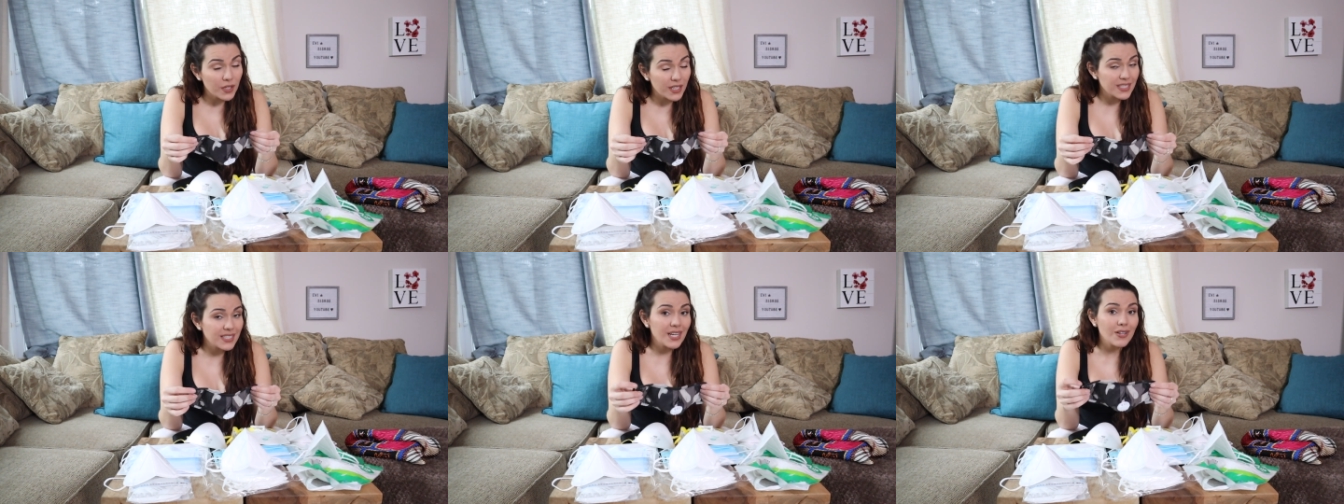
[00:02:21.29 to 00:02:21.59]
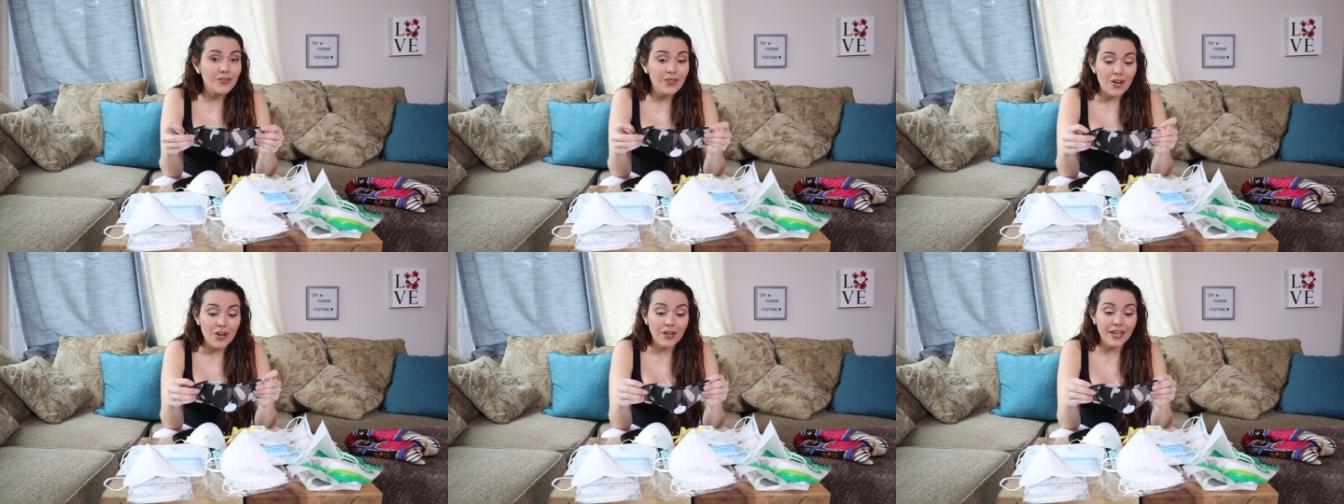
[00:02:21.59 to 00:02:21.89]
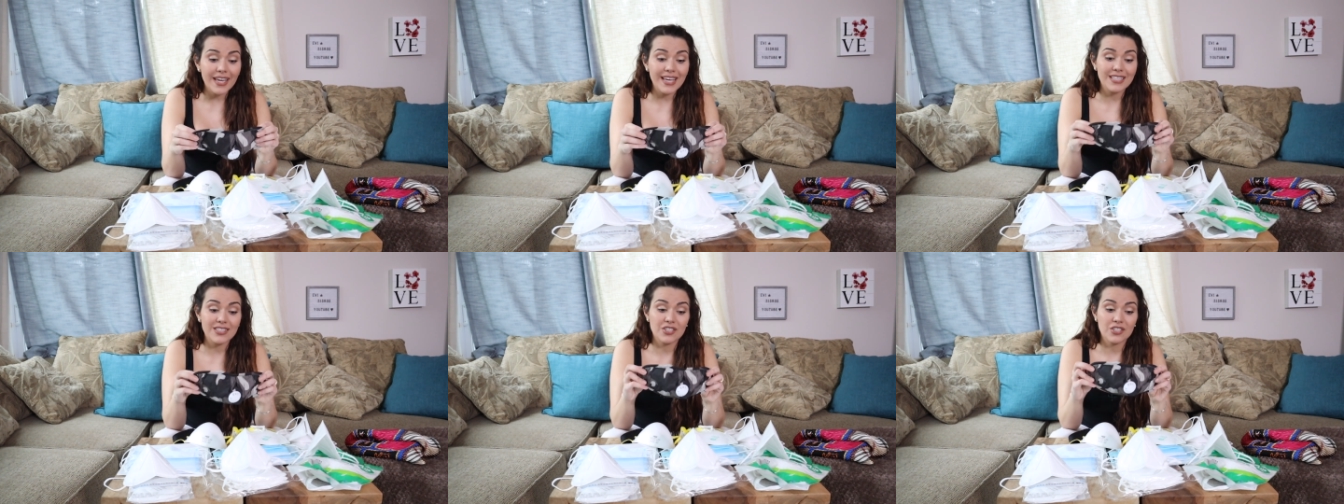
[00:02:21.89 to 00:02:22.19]
That's how
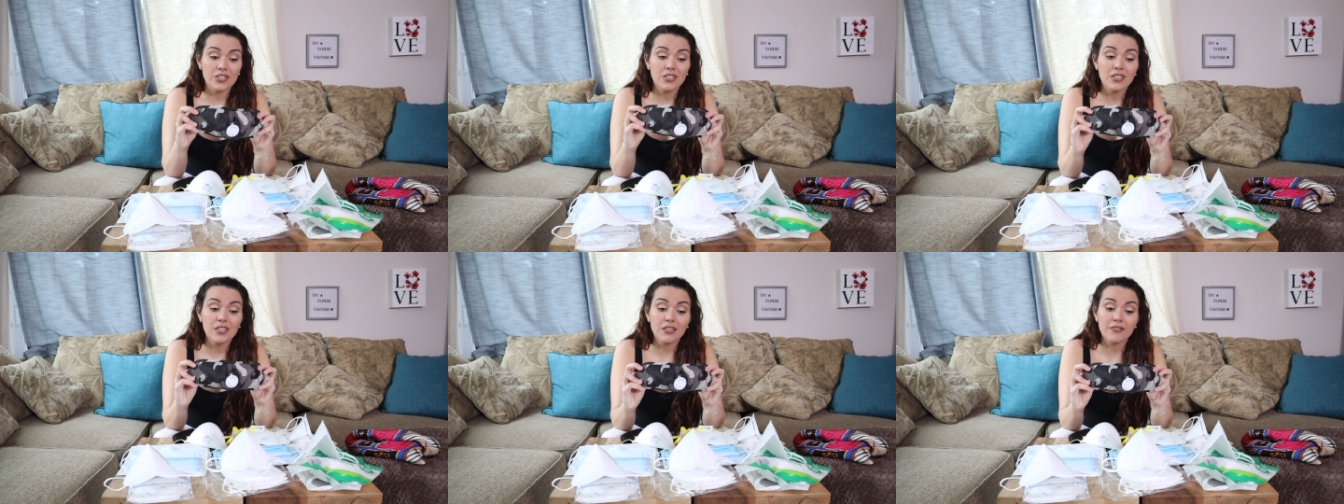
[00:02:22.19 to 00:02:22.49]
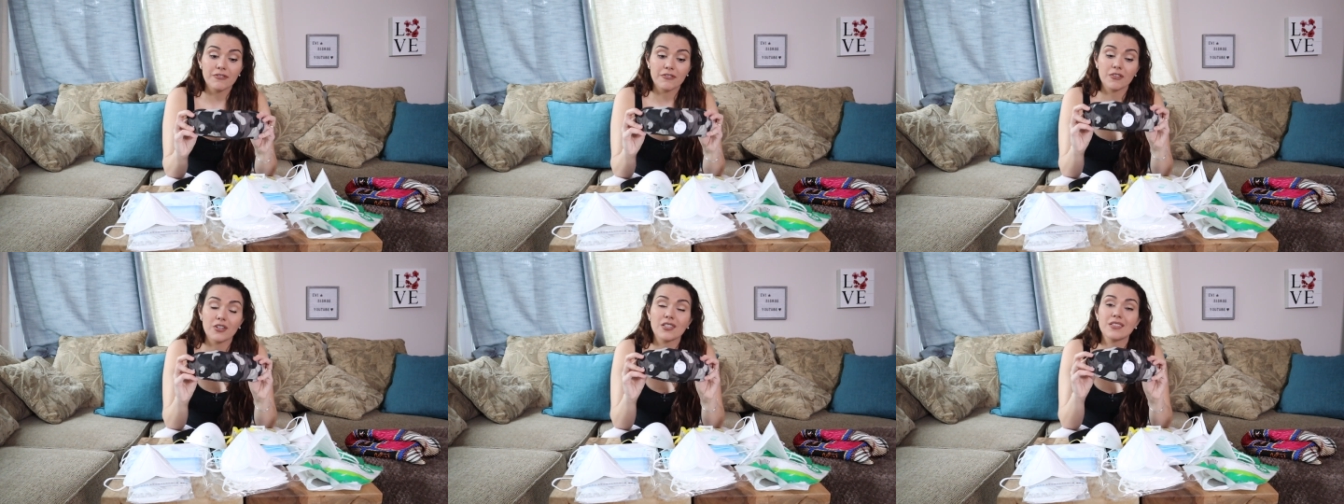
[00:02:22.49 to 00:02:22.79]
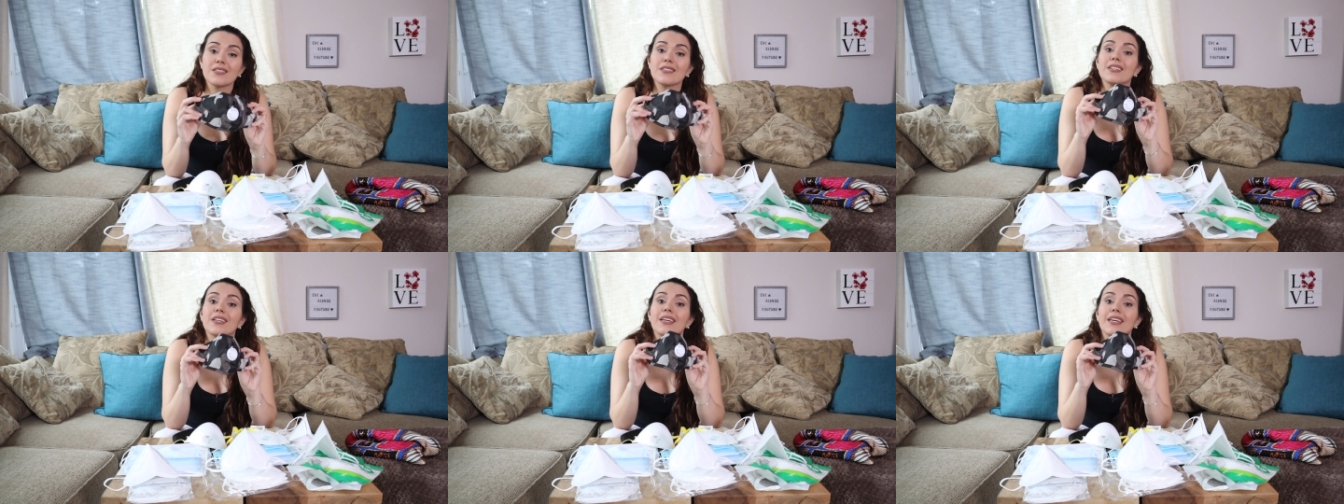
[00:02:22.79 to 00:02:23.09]
long it took for
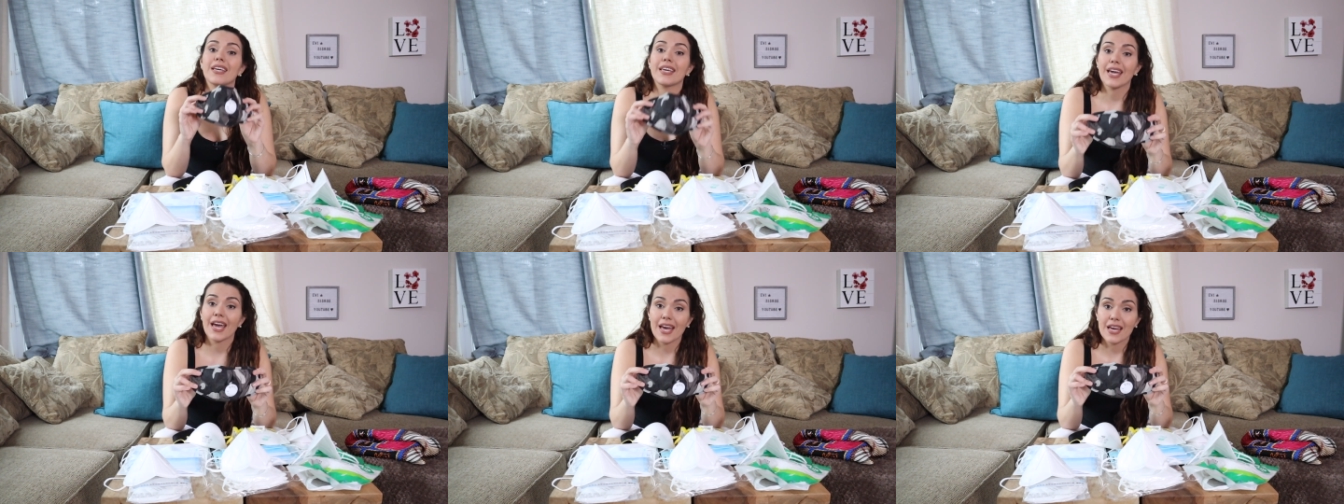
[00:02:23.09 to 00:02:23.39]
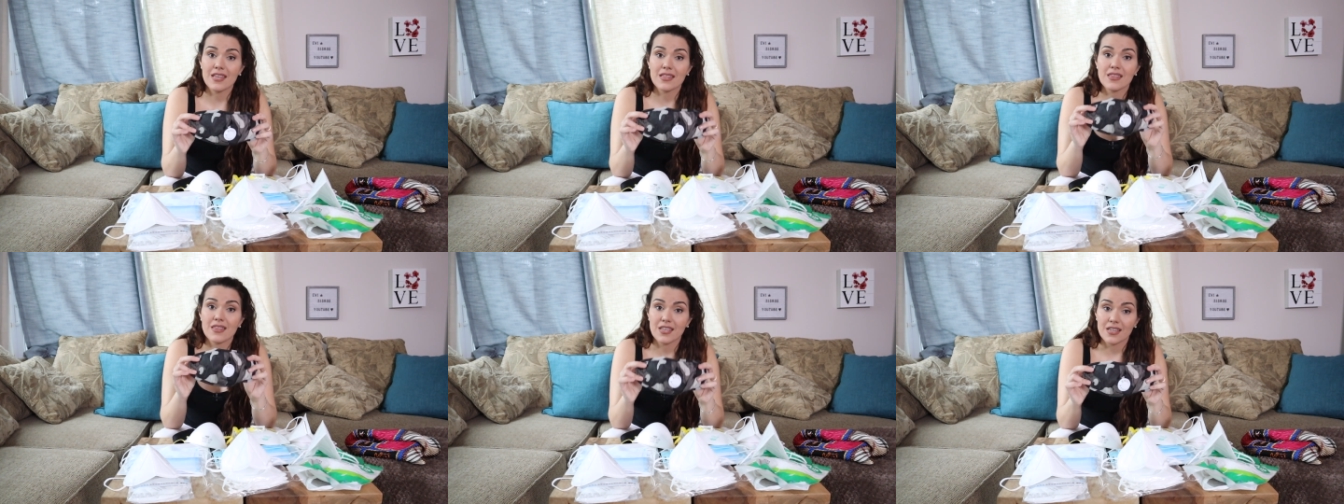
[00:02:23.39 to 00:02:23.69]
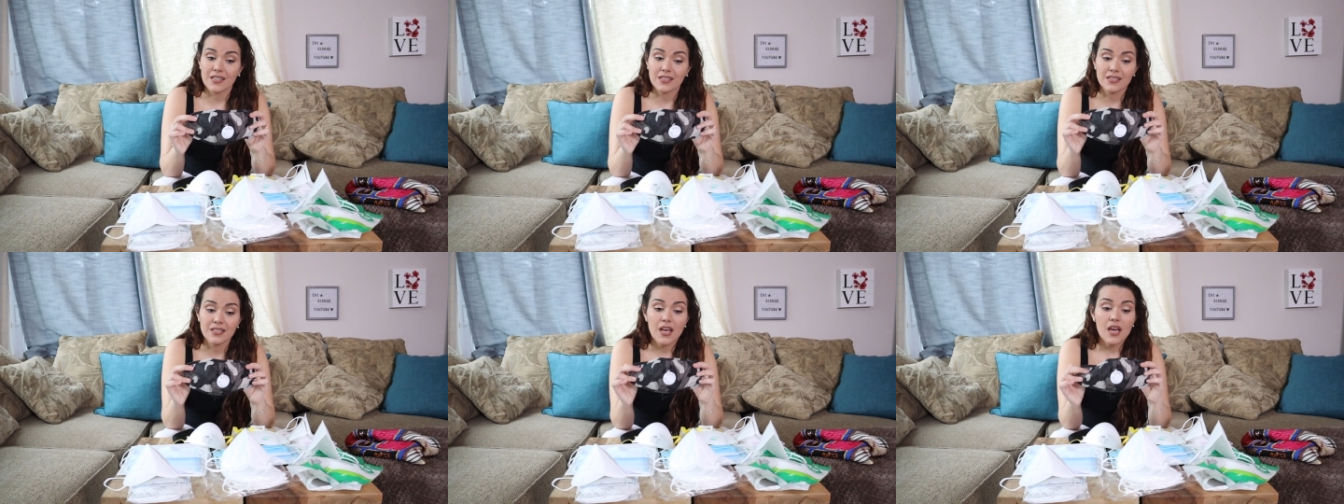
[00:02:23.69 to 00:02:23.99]
us to get
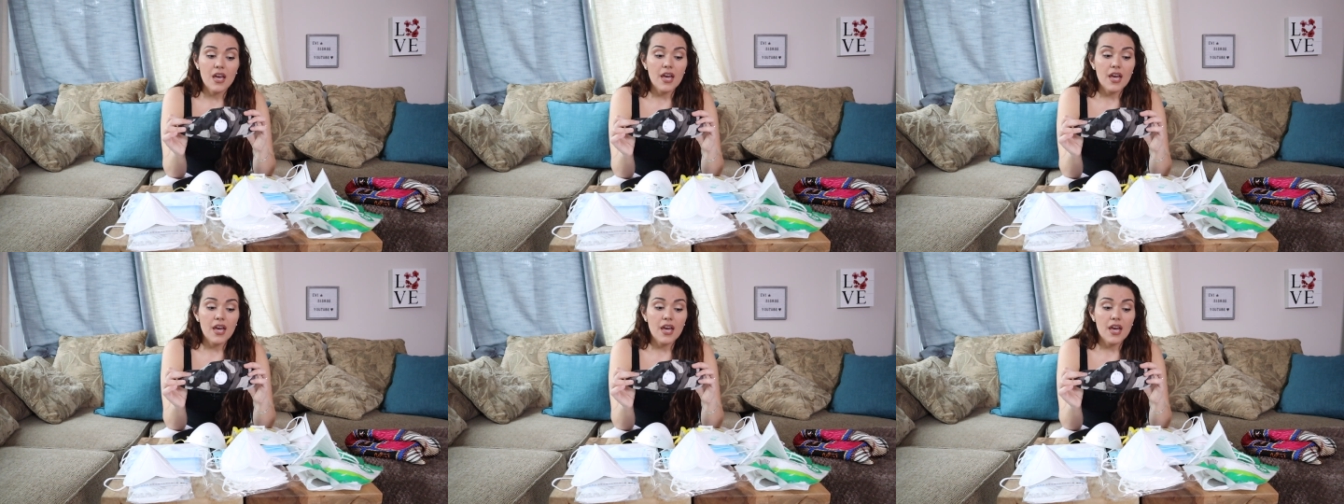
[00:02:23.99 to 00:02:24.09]
this.